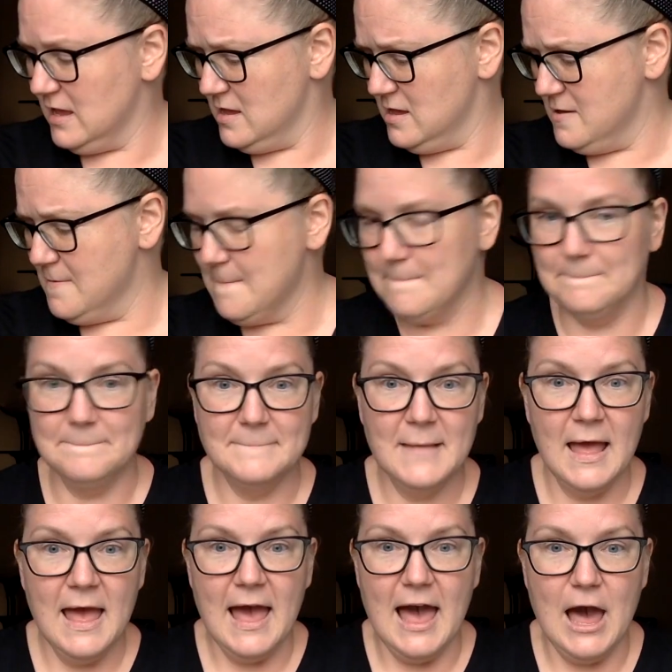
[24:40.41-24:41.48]
Um,
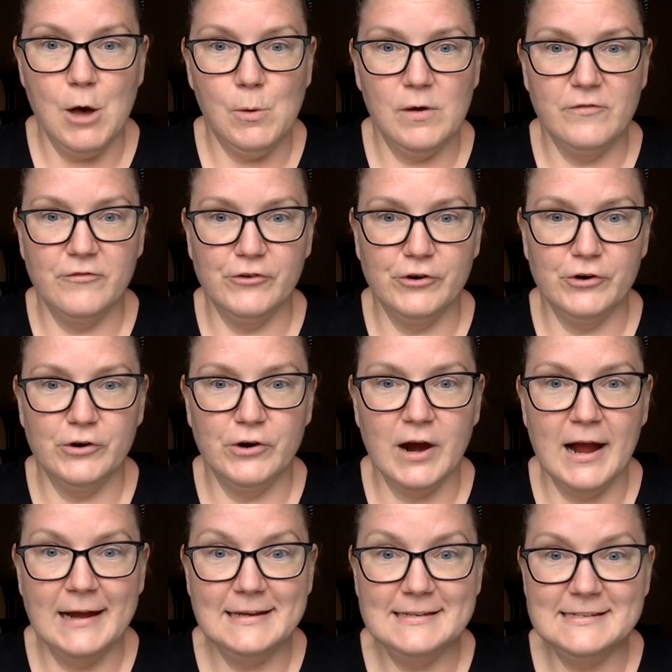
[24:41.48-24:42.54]
however,
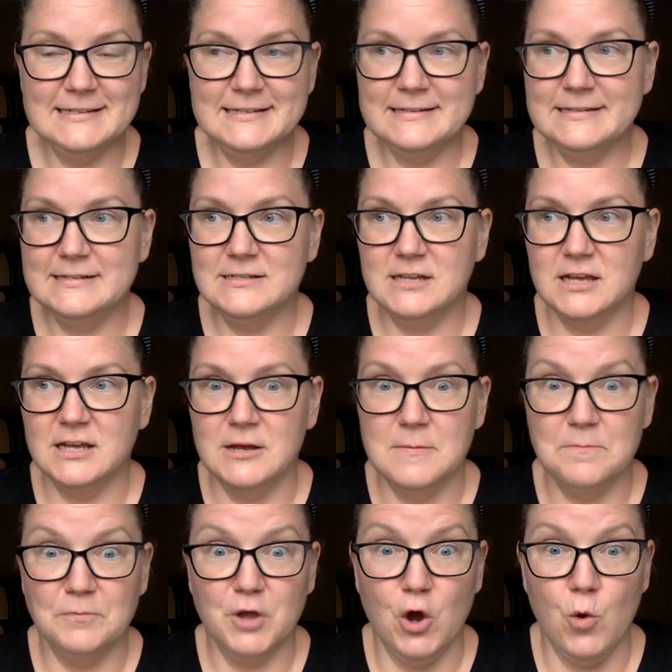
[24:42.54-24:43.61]
I did
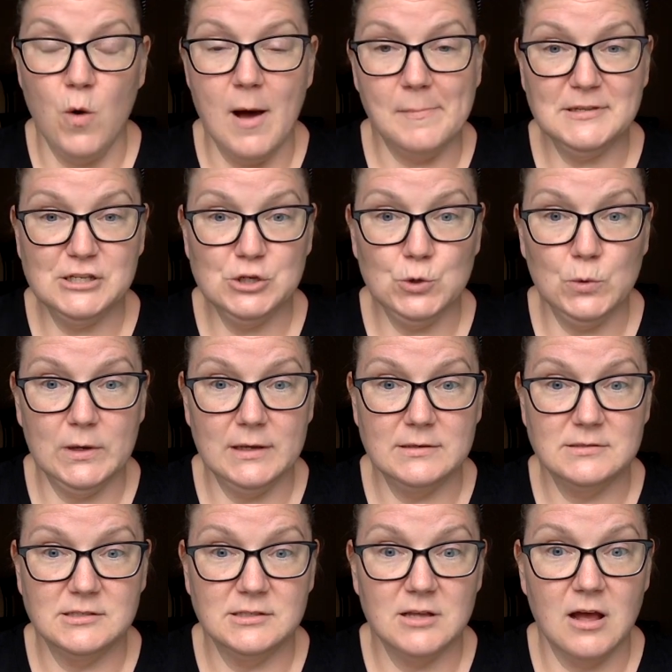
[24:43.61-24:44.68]
um, go up to it